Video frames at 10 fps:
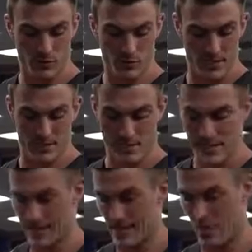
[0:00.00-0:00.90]
versus
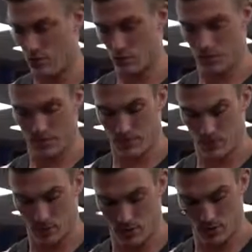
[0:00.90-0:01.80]
the inner grip,
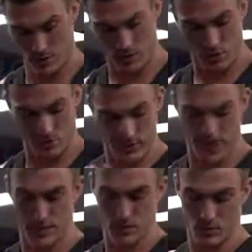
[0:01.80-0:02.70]
which is going to be curling it
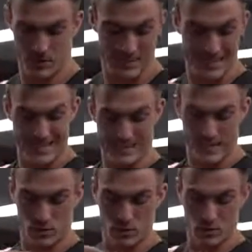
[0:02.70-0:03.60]
up and your wrists
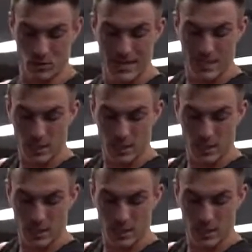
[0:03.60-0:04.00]
inside your shoulder,